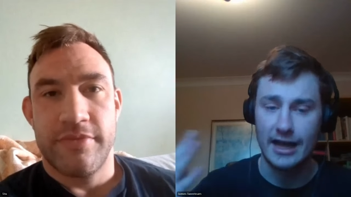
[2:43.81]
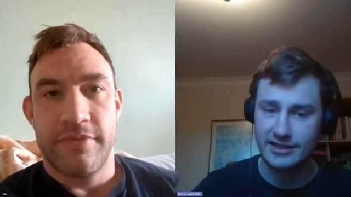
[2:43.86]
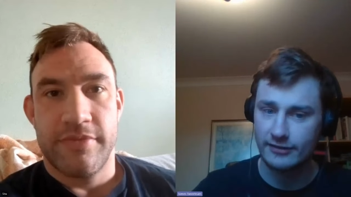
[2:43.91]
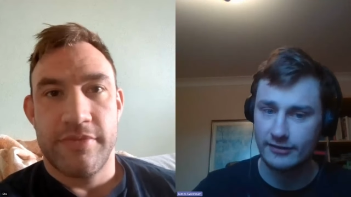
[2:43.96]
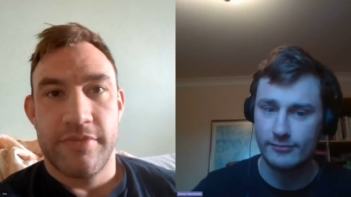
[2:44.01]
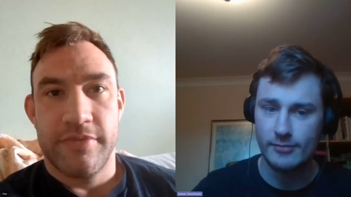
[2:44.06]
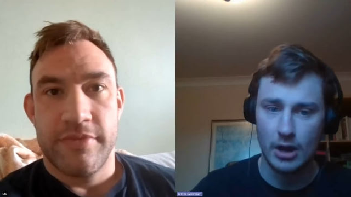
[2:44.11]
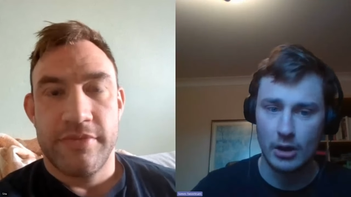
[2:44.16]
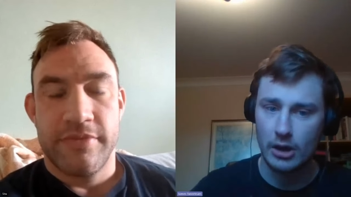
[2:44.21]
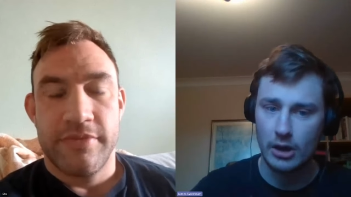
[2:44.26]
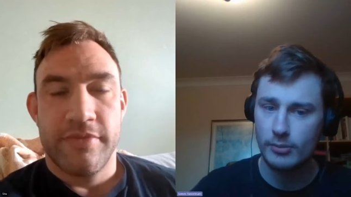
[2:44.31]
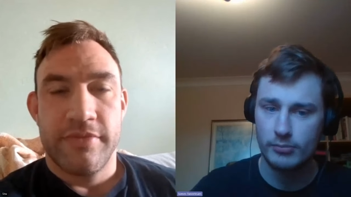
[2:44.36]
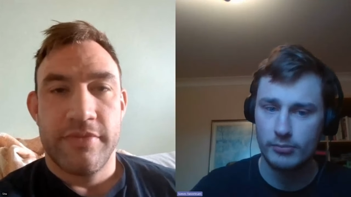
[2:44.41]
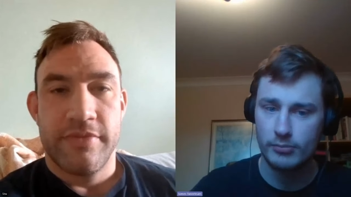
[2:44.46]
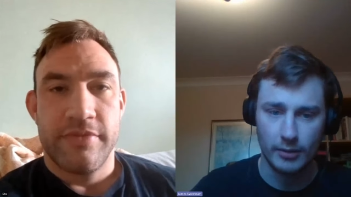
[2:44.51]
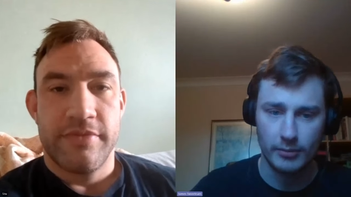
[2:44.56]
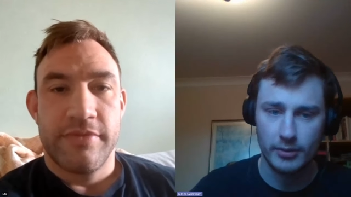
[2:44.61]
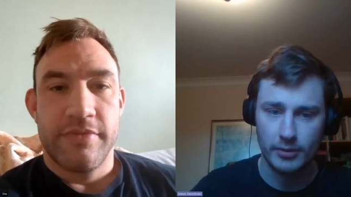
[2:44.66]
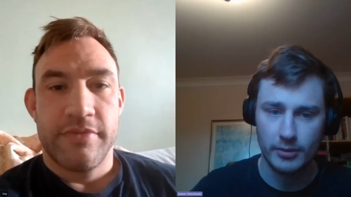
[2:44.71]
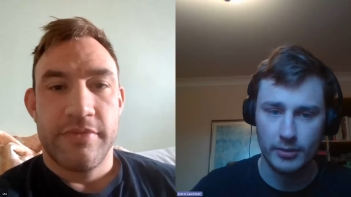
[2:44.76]
Speaker 1: Hatef
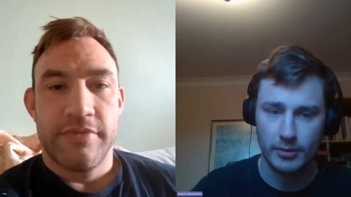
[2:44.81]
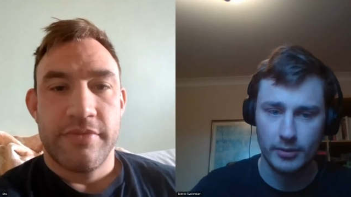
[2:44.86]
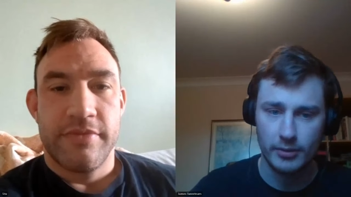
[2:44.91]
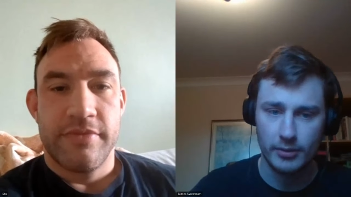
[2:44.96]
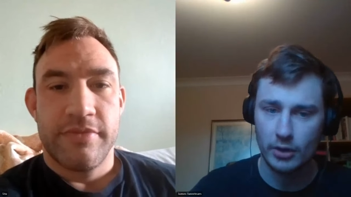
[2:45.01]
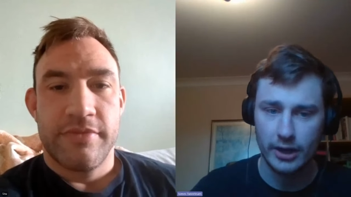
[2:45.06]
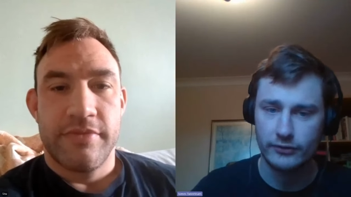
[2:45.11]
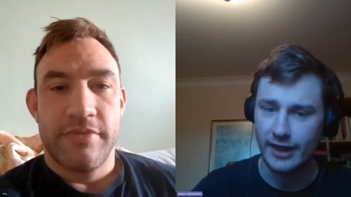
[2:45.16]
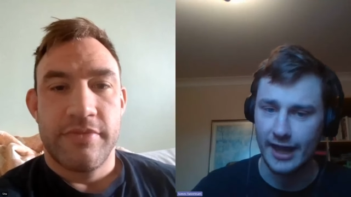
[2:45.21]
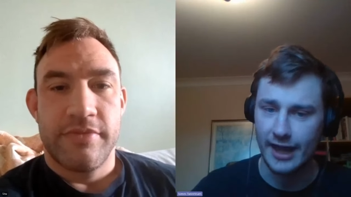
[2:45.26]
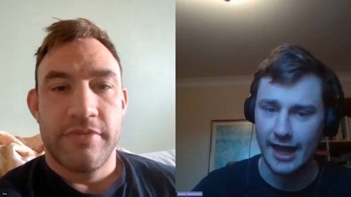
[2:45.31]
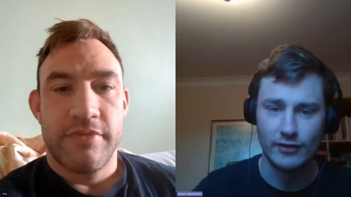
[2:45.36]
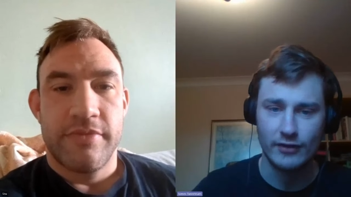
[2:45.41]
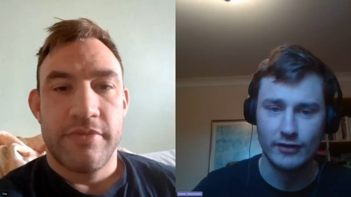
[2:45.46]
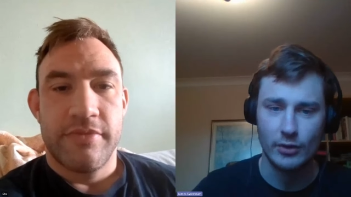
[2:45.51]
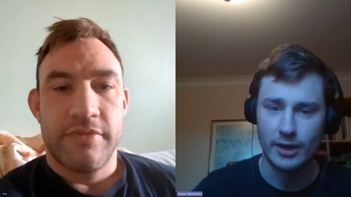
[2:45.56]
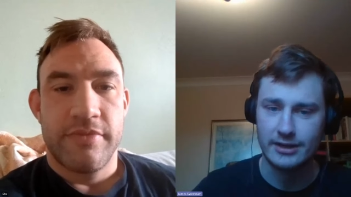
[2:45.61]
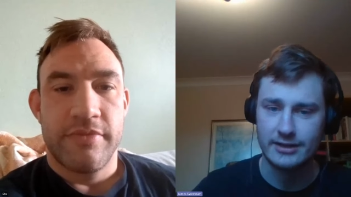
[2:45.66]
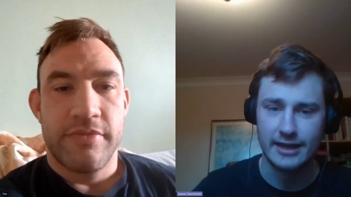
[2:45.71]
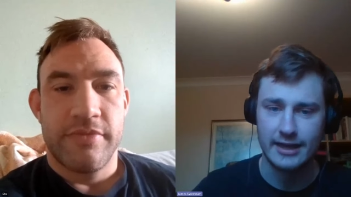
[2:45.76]
Moeil probably
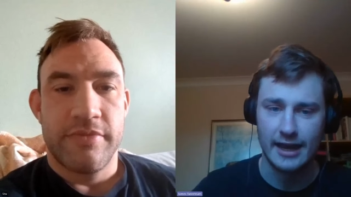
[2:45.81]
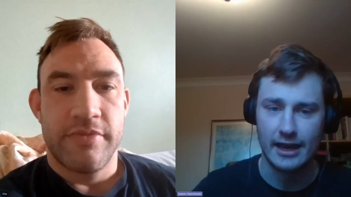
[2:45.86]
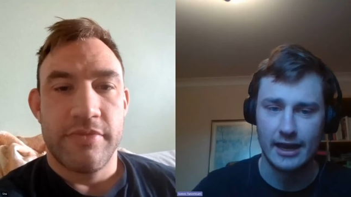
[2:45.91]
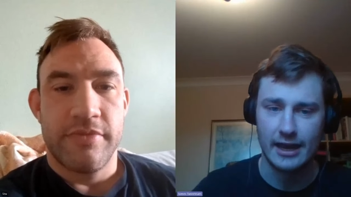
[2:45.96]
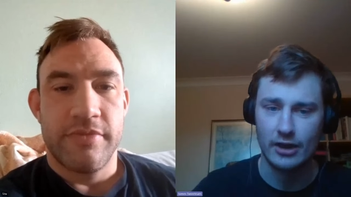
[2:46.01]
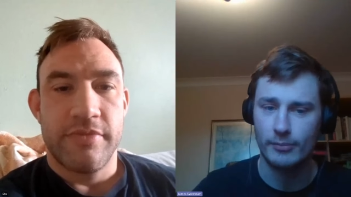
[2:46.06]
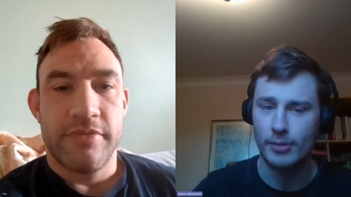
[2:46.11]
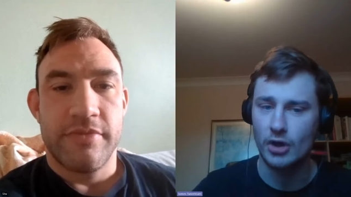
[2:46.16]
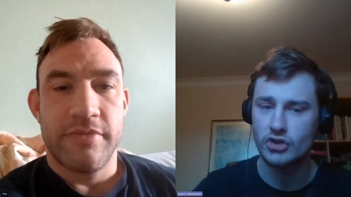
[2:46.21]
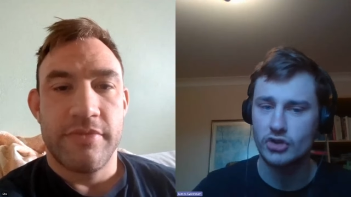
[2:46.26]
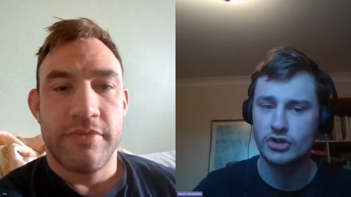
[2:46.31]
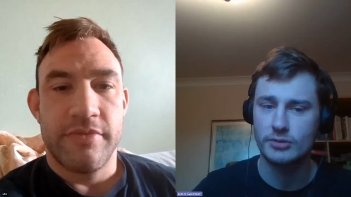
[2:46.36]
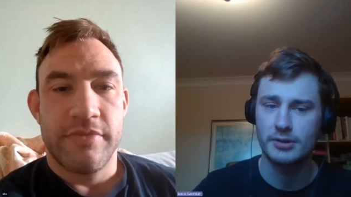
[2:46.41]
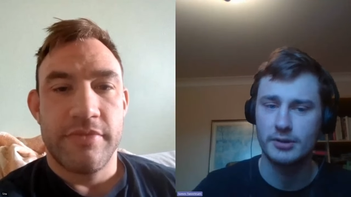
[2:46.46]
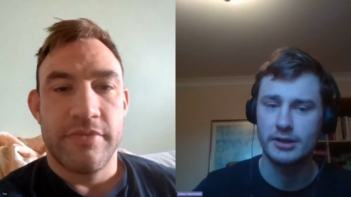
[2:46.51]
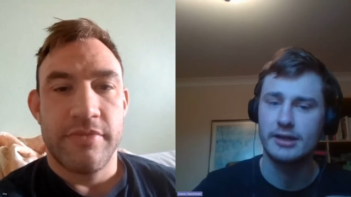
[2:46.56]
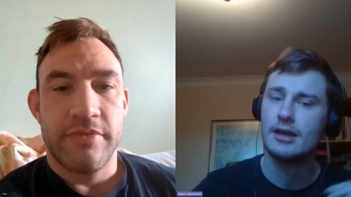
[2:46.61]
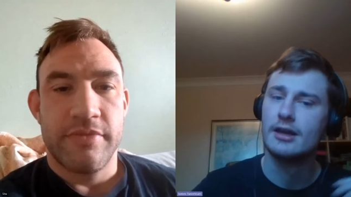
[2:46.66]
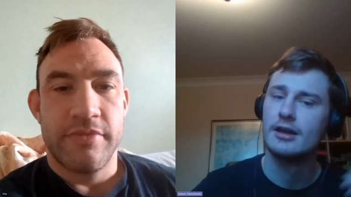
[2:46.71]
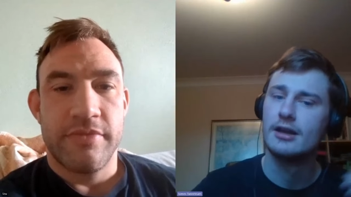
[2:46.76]
awaits for the heavyweight
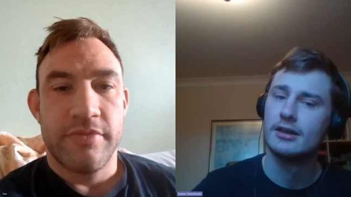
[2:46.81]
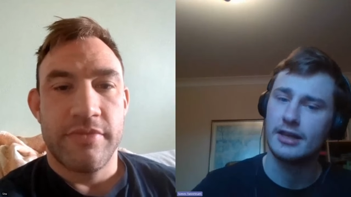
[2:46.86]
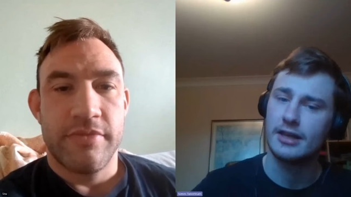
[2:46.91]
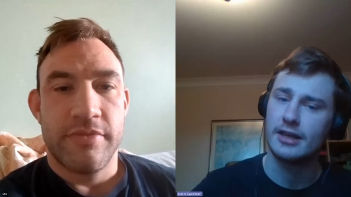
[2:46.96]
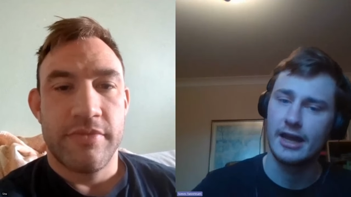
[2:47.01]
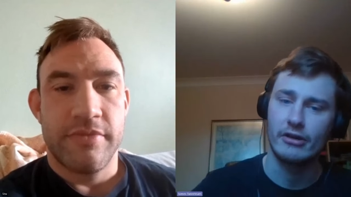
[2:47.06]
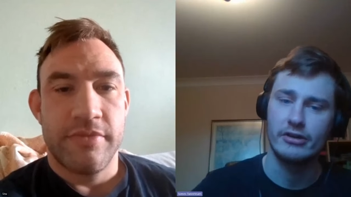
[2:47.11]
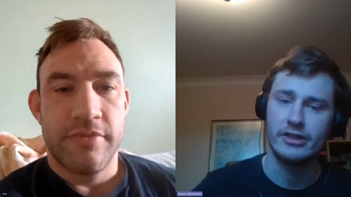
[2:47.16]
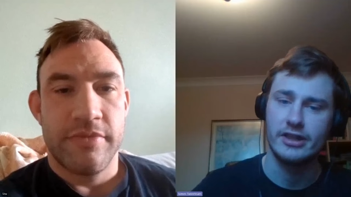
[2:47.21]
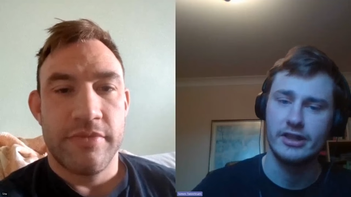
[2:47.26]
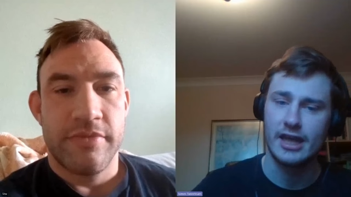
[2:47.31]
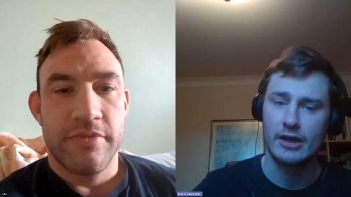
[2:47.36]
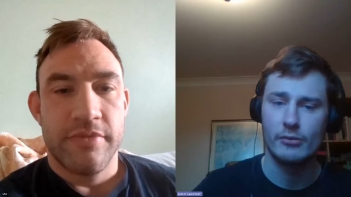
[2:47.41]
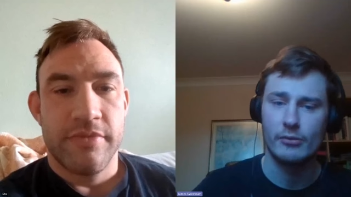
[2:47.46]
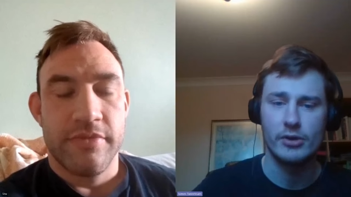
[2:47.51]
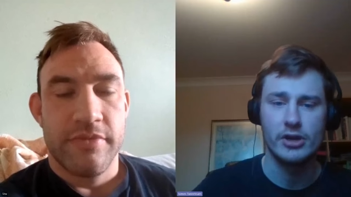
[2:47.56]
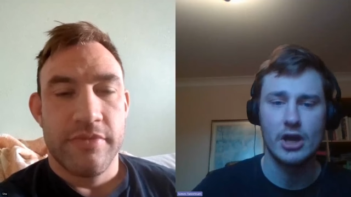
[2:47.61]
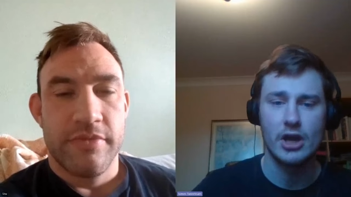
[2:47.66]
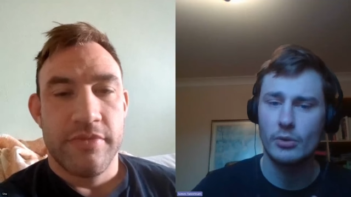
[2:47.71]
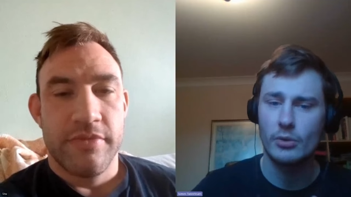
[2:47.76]
title, possibly later
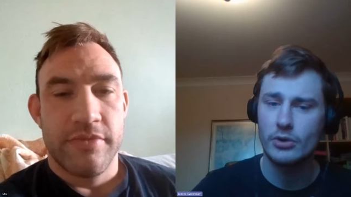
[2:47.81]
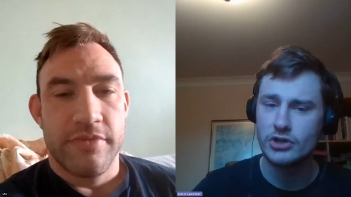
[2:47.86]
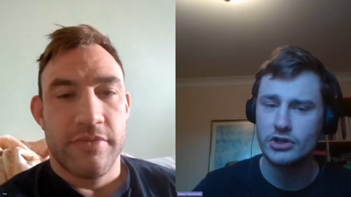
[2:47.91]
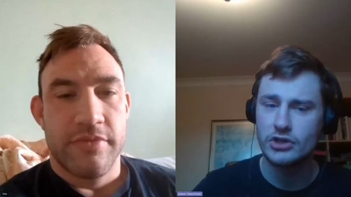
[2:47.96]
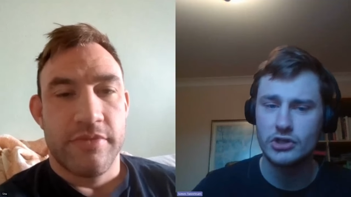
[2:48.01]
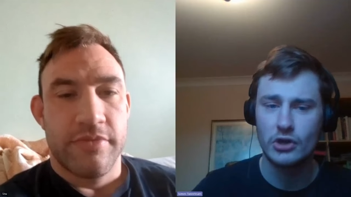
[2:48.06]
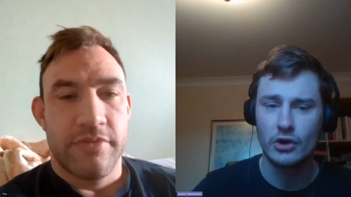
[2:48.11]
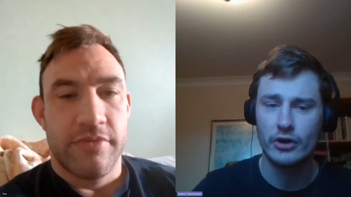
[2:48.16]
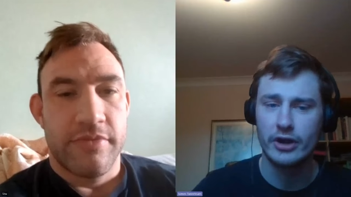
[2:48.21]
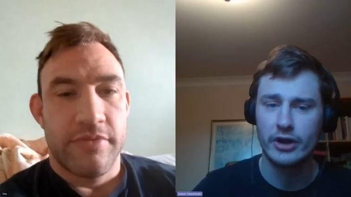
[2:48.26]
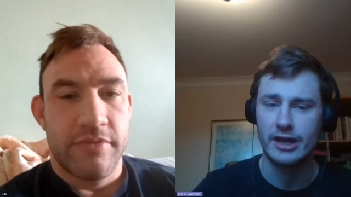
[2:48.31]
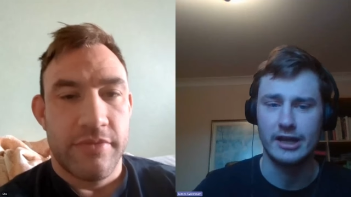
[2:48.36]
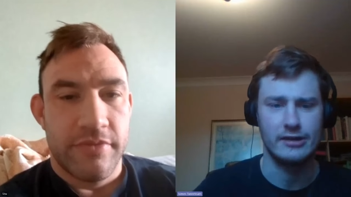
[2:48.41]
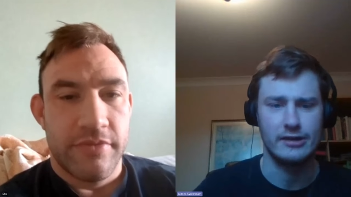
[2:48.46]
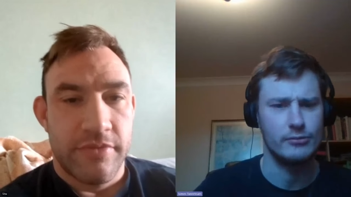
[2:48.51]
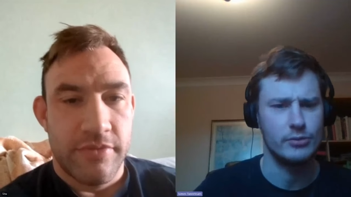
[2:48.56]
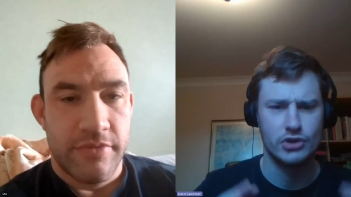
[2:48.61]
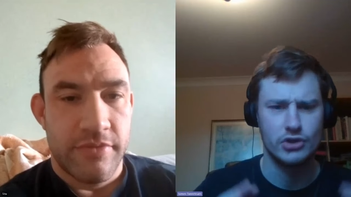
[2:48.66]
in the year. We know his story.